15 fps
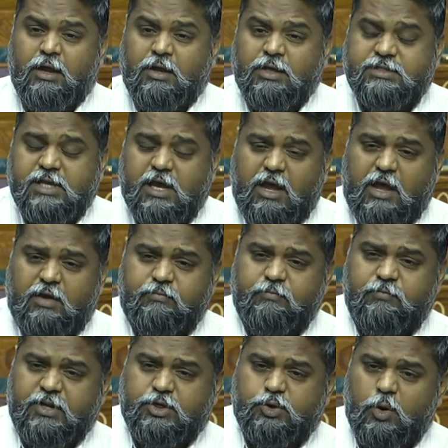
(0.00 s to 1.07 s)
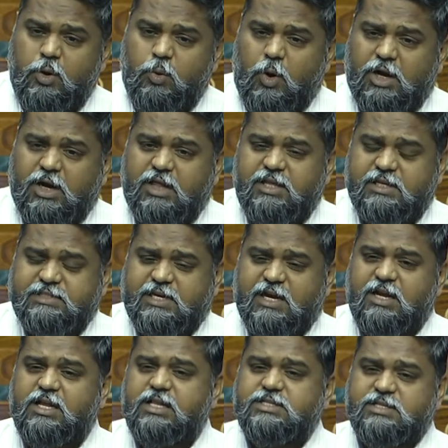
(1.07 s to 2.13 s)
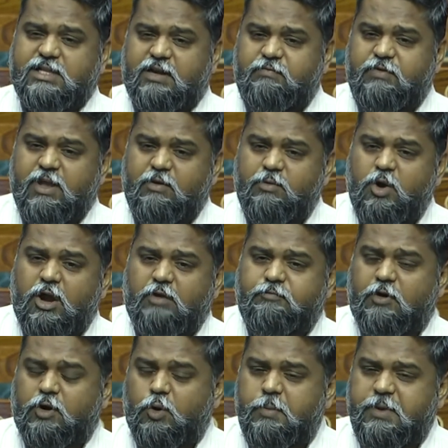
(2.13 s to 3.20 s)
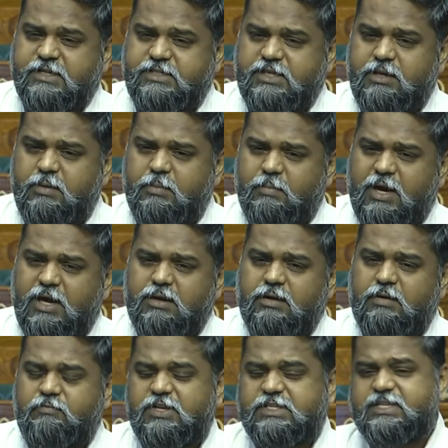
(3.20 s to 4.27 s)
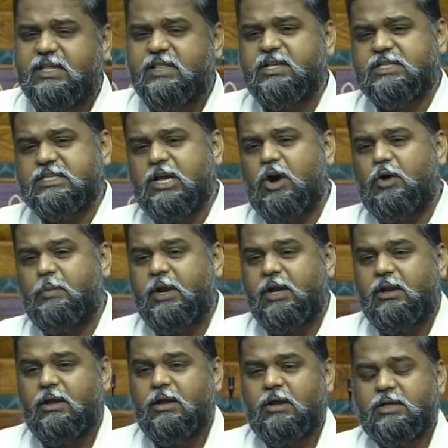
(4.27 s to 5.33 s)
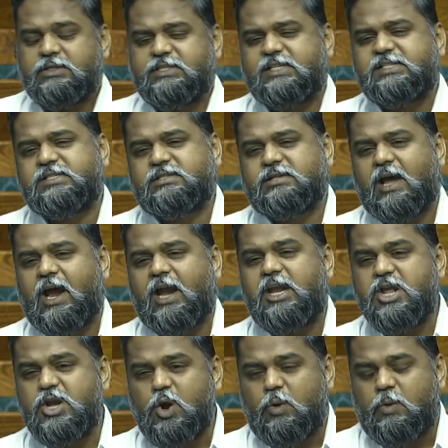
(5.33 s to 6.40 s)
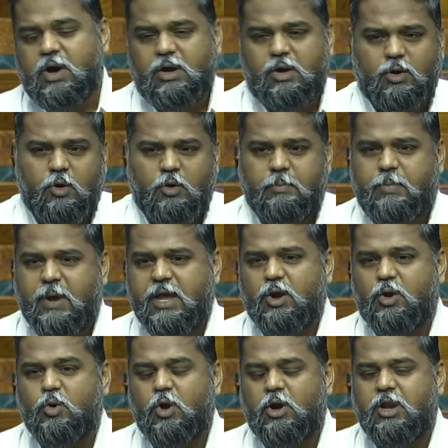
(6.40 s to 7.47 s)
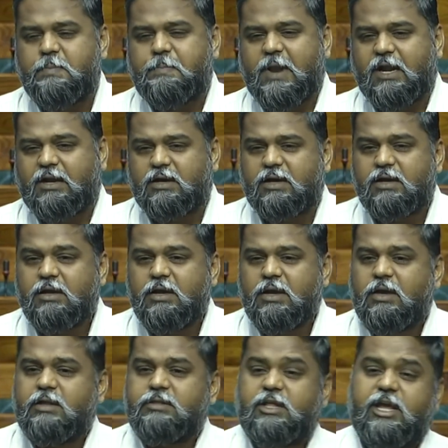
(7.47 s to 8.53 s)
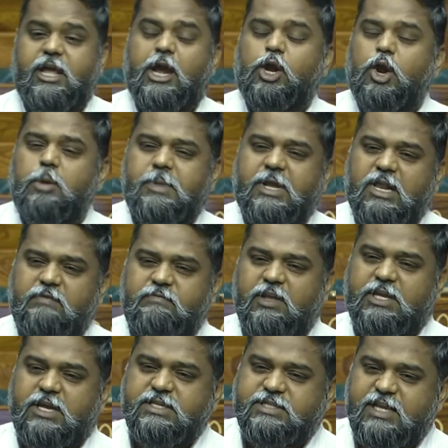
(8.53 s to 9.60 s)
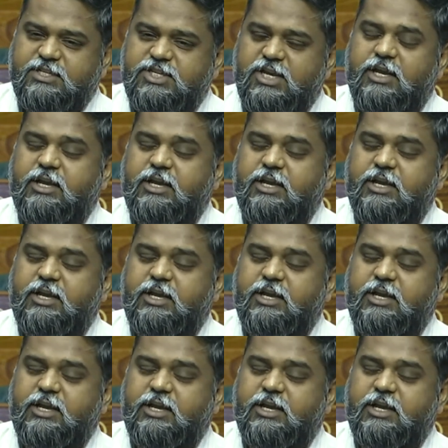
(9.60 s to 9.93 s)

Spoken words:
sir, we told what are the struggles that we have got for OBC. But we see this government just handing over by a golden platter the economical weaker section